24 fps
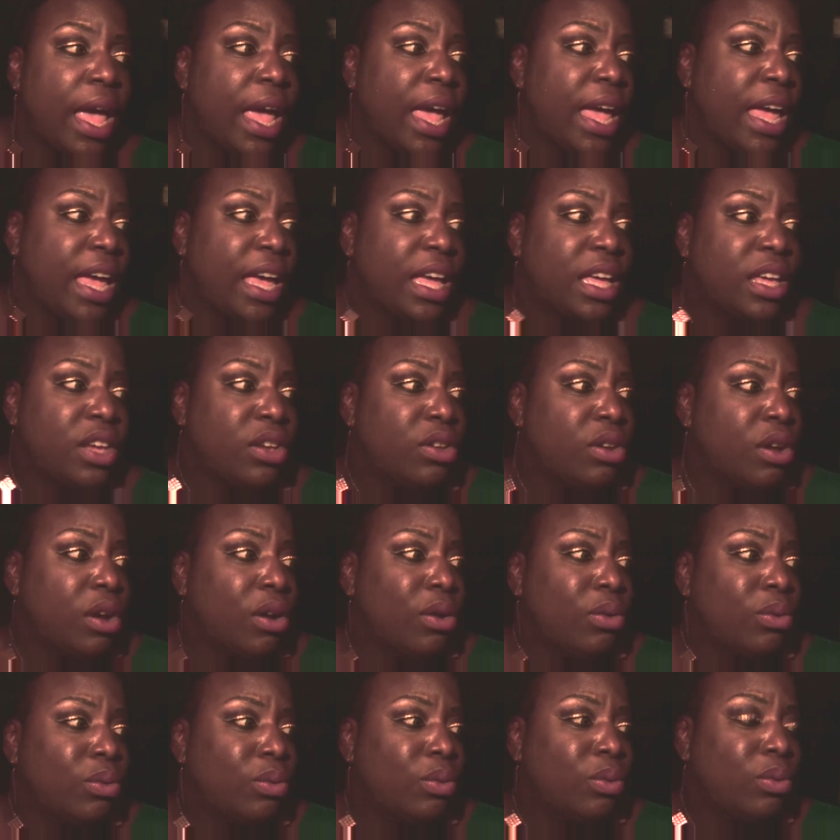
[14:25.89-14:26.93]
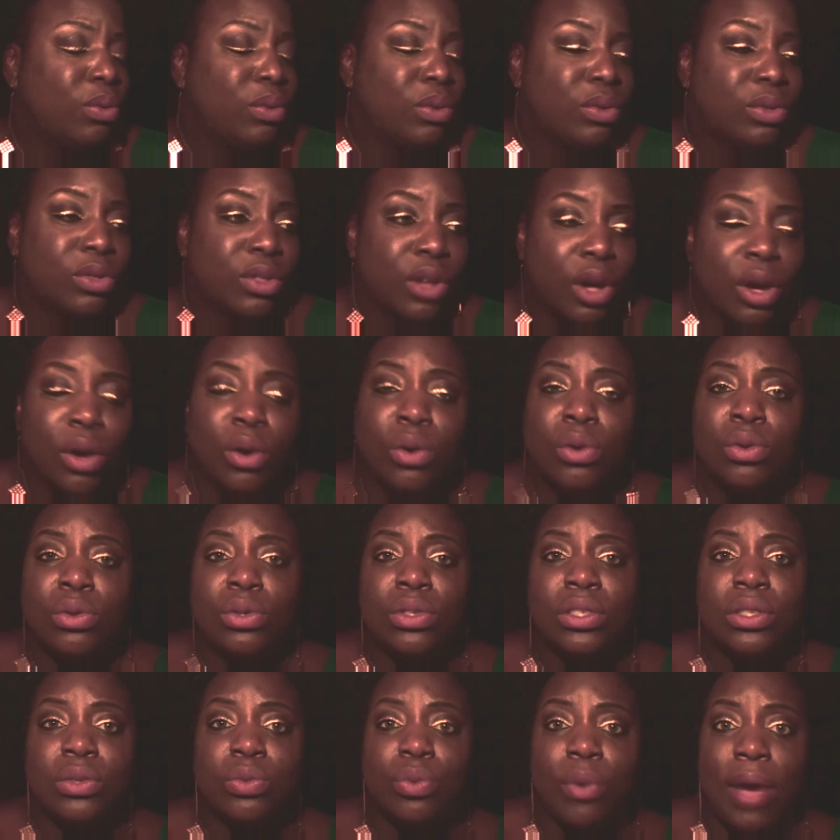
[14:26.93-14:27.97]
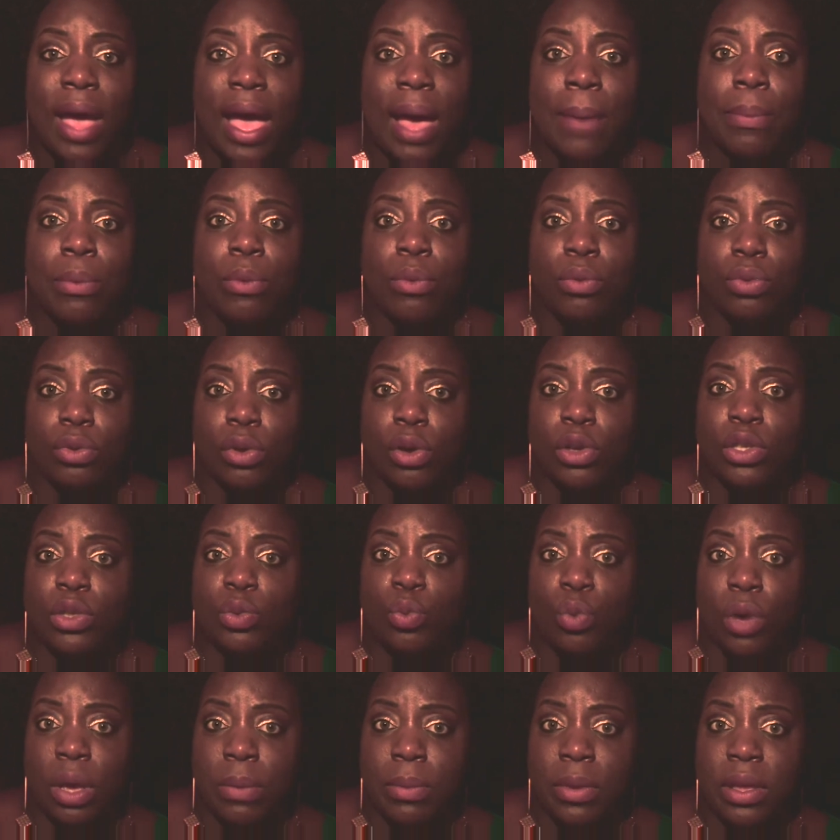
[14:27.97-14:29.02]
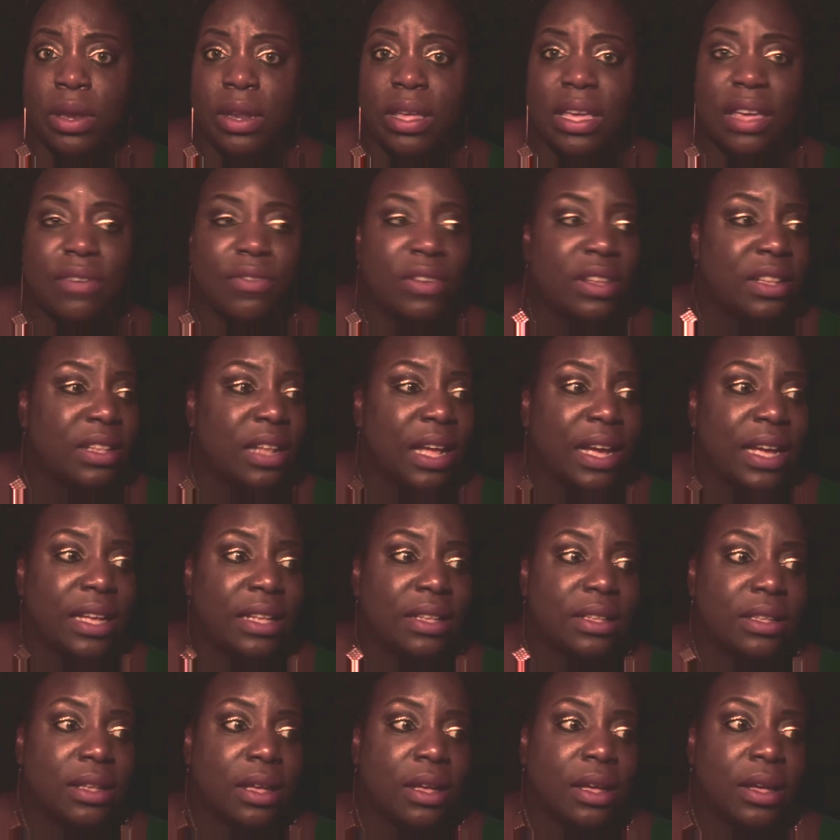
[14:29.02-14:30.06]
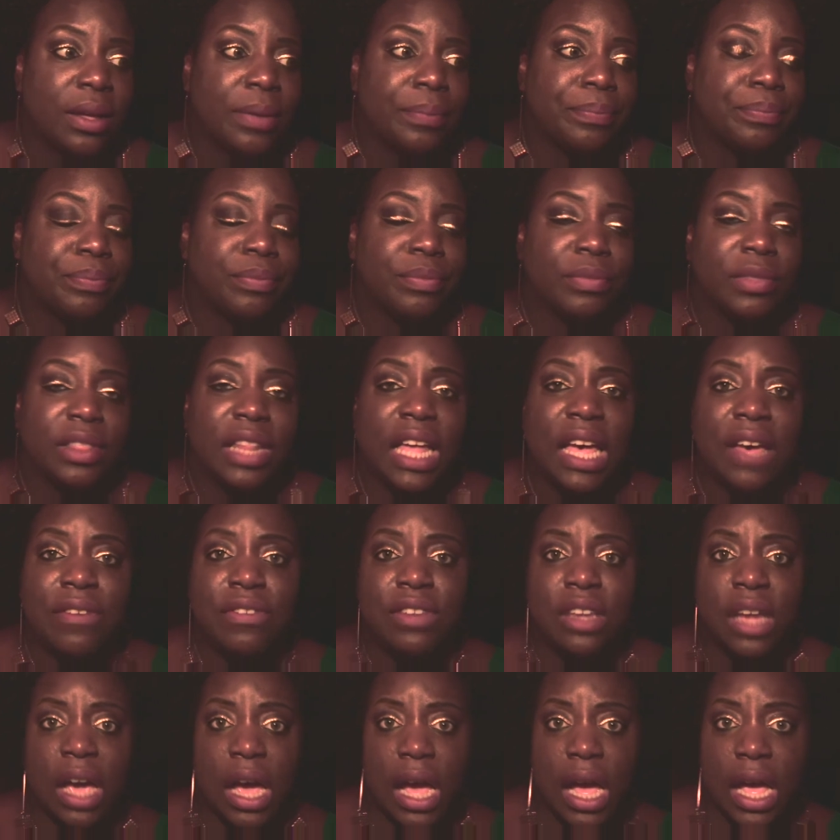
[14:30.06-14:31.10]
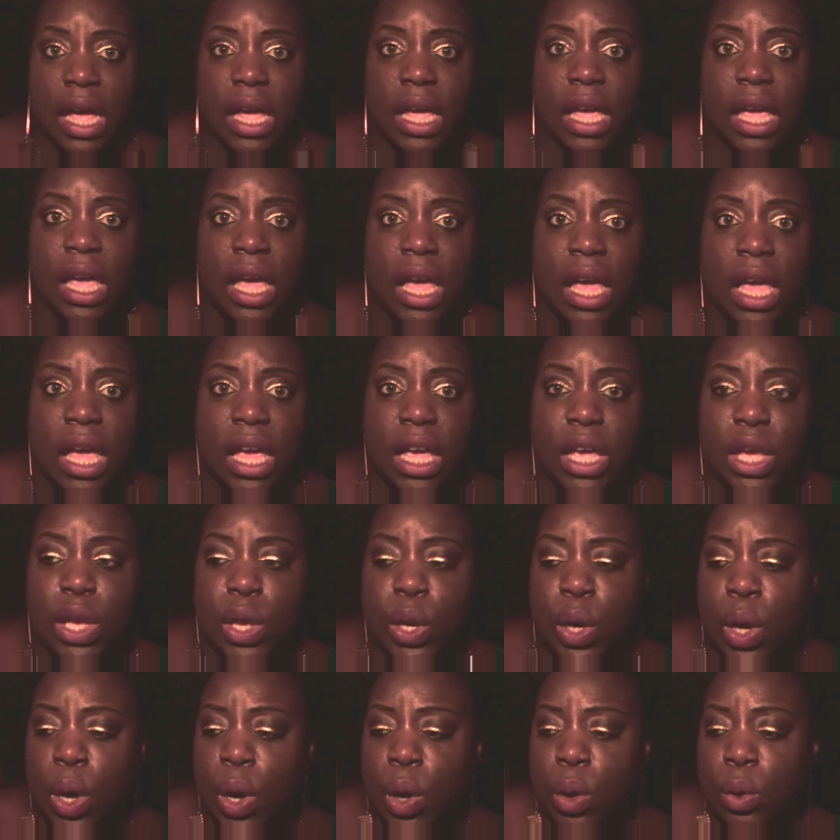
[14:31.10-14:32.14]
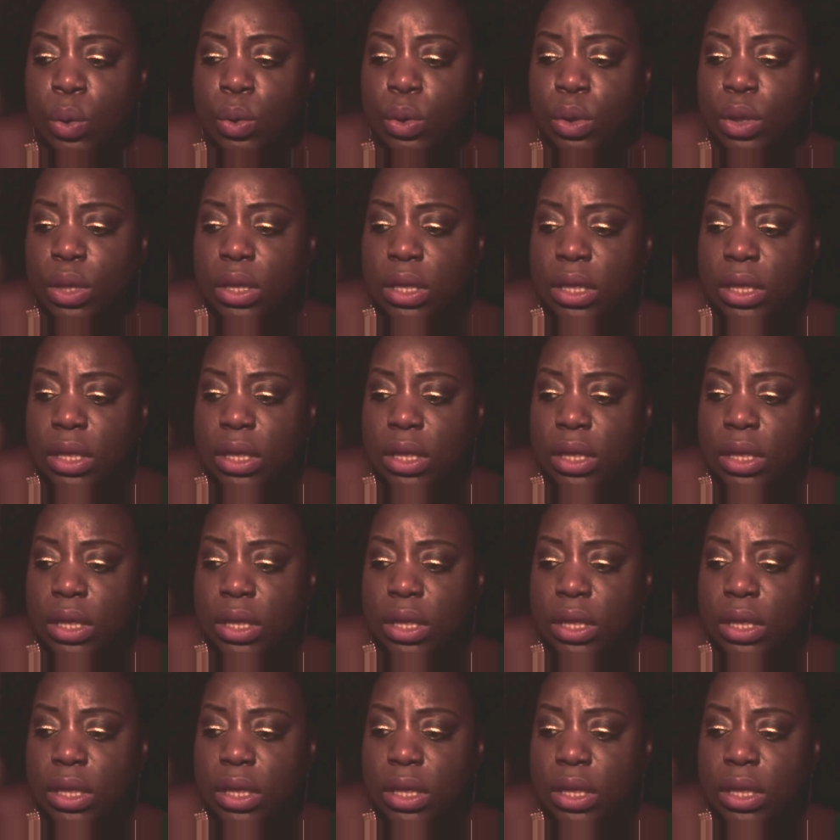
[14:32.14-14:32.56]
And, you know, those women, even like Left Eye, you know,